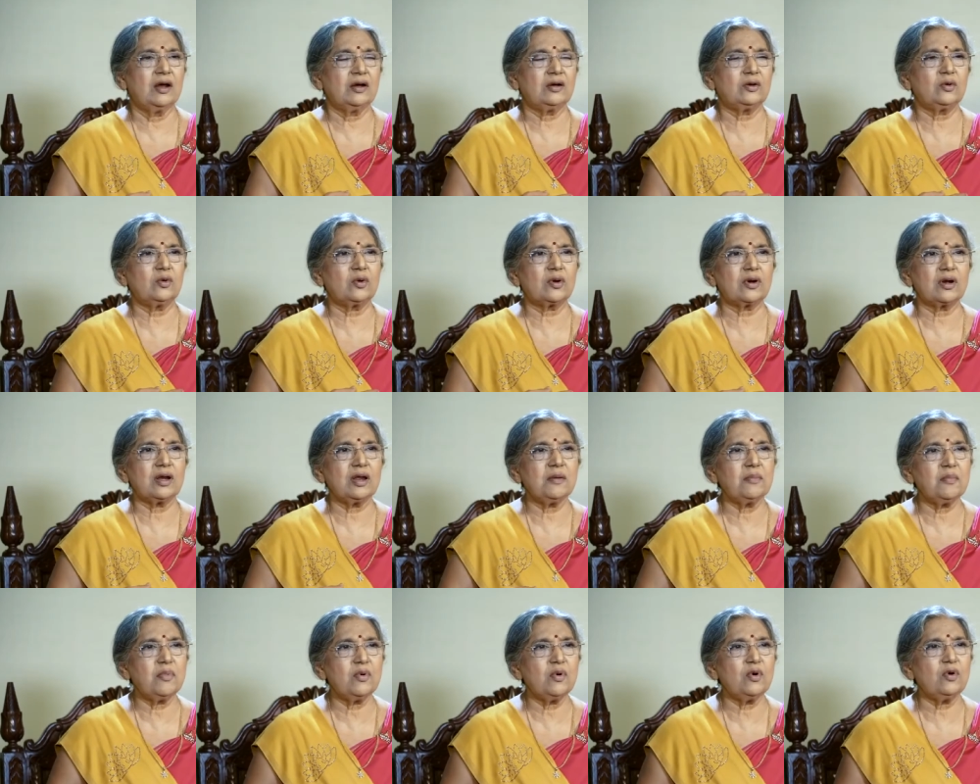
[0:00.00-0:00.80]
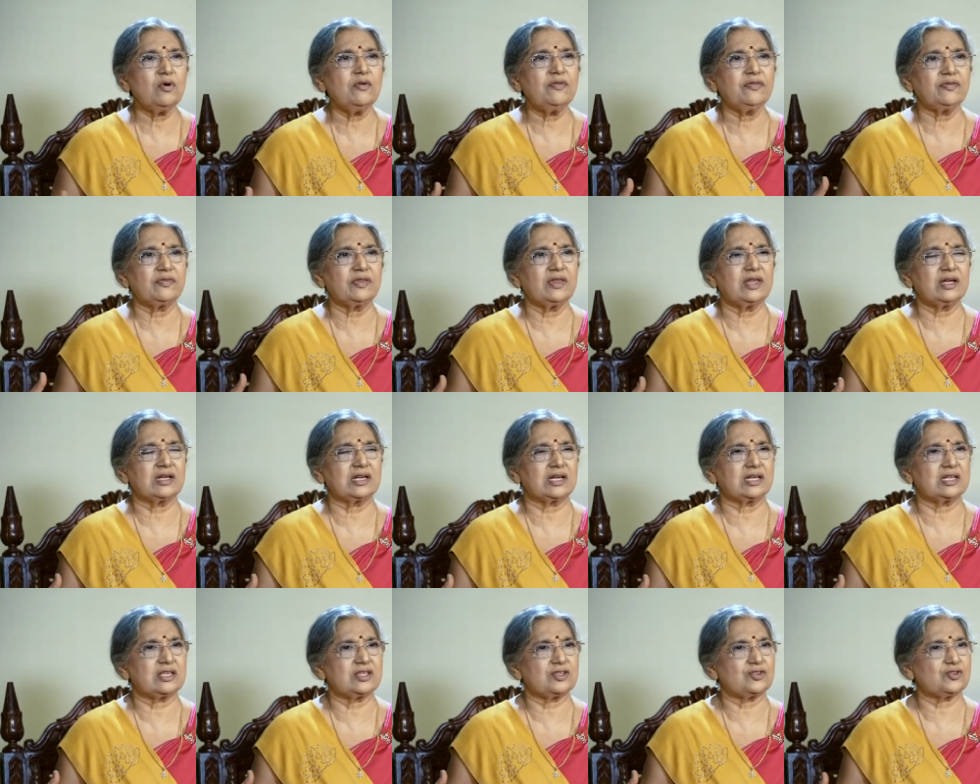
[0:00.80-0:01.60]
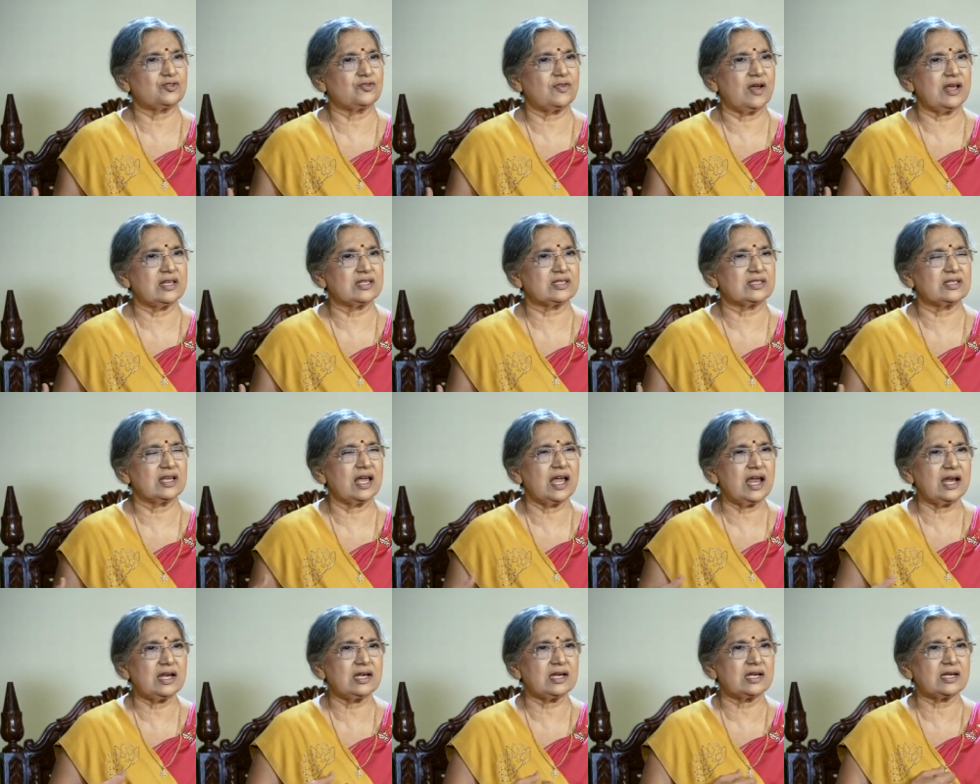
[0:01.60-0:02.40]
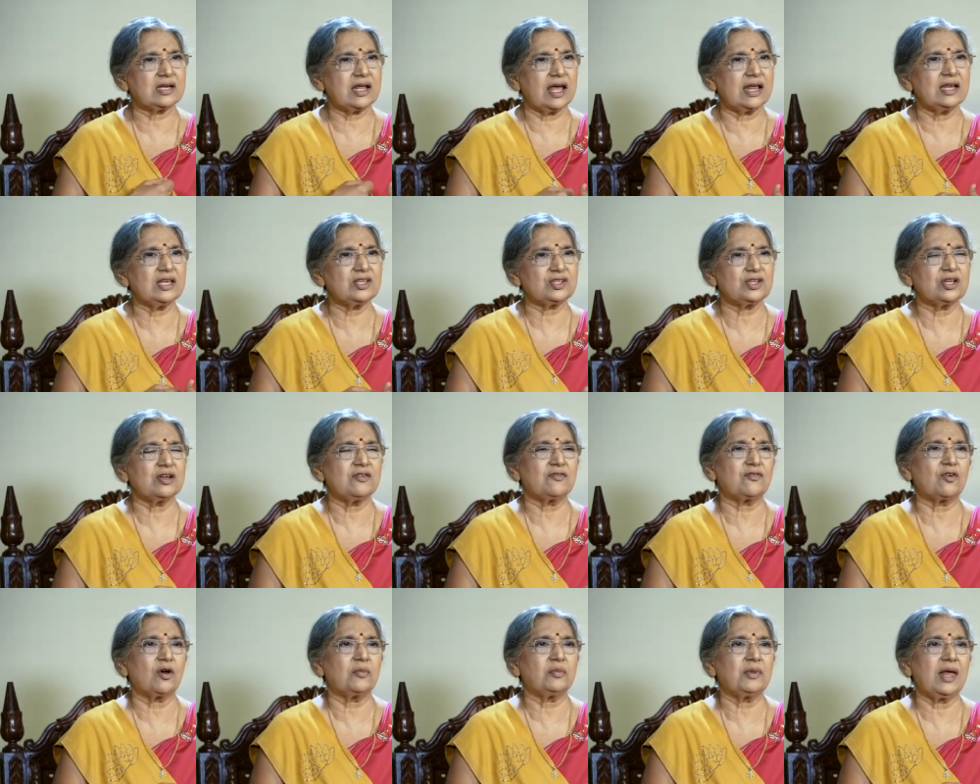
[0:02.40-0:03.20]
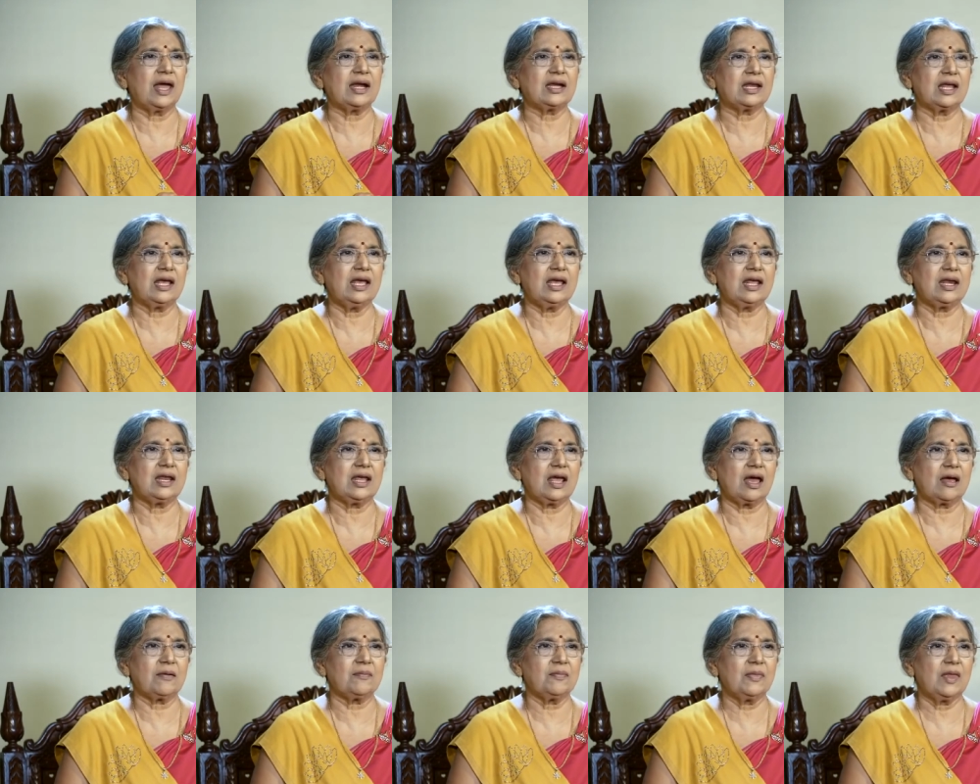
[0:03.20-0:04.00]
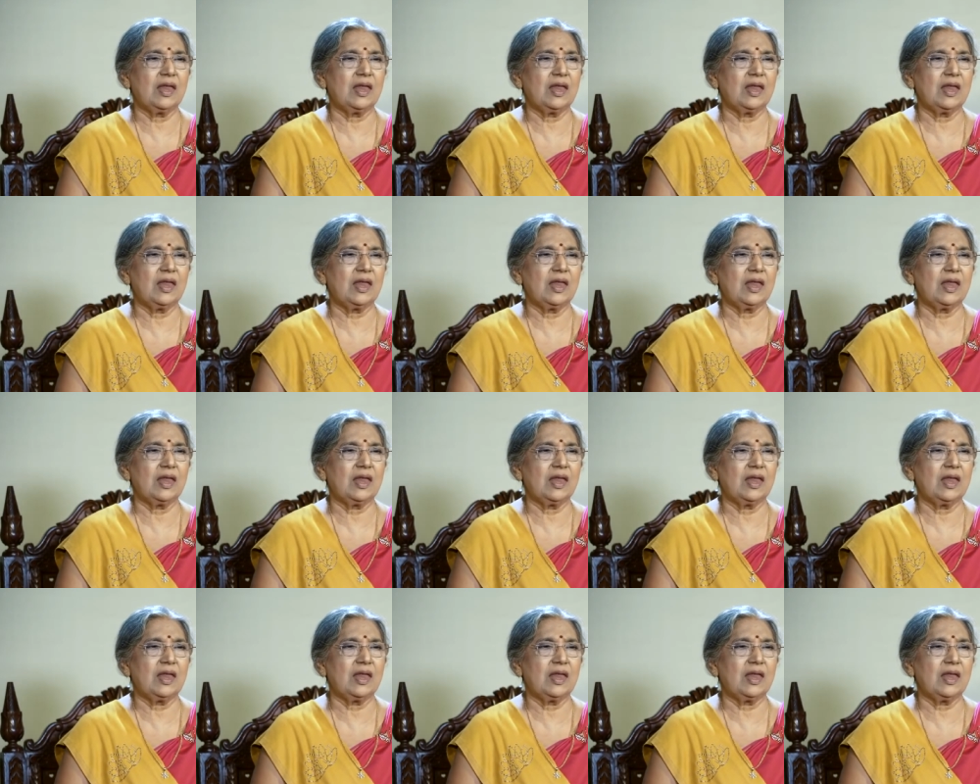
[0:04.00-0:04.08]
to remove the stress and tension from that area.